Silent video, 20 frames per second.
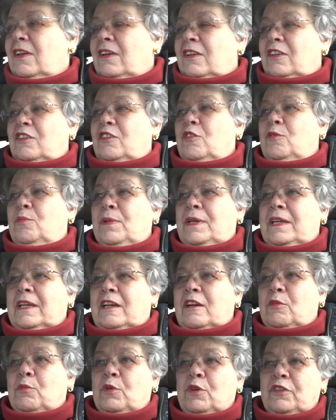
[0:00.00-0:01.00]
you being
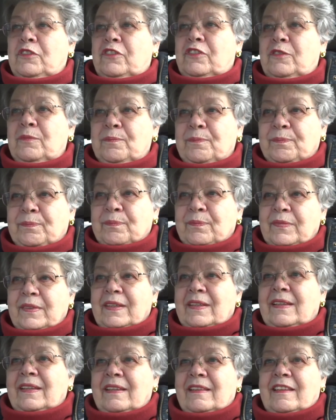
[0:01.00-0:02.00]
a wuss.
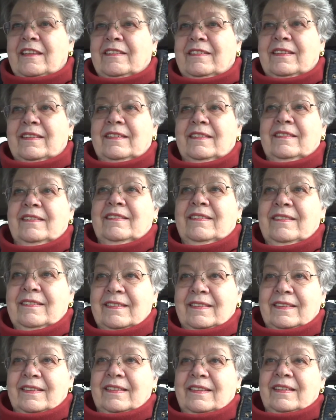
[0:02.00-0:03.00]
This is
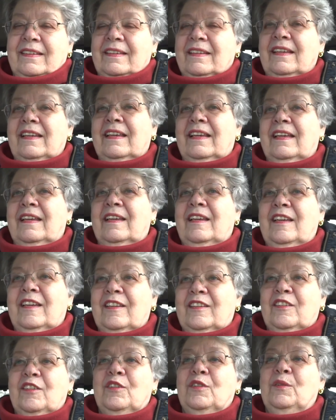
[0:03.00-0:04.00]

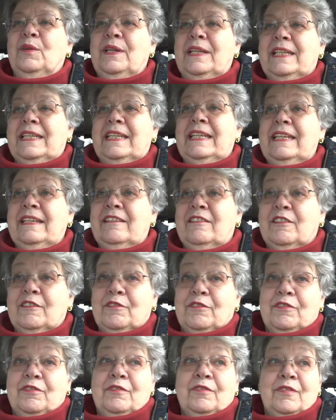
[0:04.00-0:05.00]
uh, you in need of
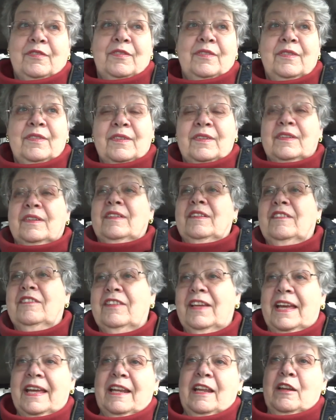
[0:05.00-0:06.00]
to
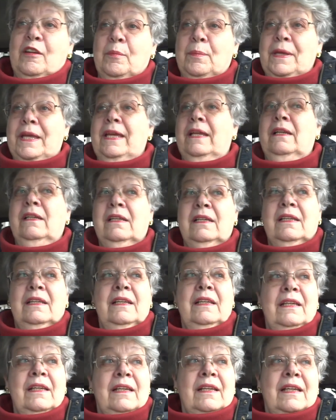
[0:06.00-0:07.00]
get out of pain.
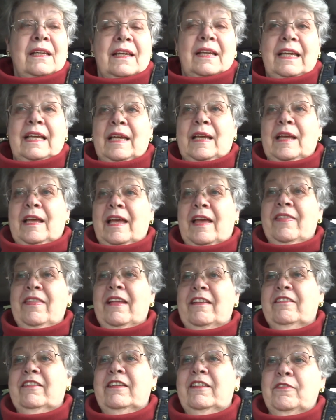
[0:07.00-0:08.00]
Uh, and
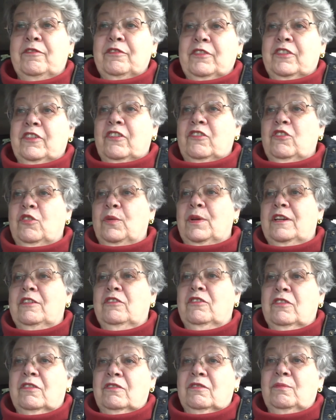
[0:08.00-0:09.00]
that's a different
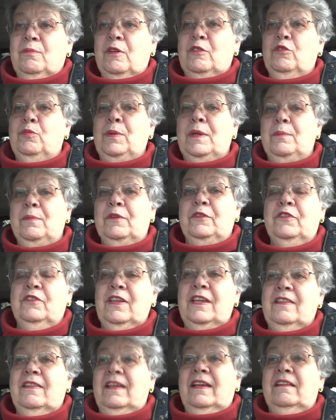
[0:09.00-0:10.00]
situation. Most people
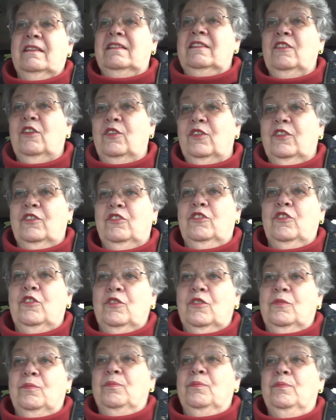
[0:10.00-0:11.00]
see that not as you
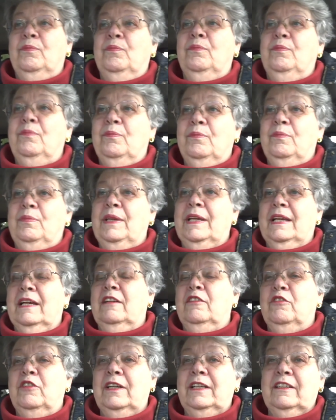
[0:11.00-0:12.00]
being
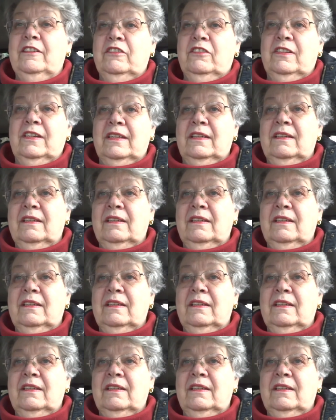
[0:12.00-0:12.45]
unrealistic.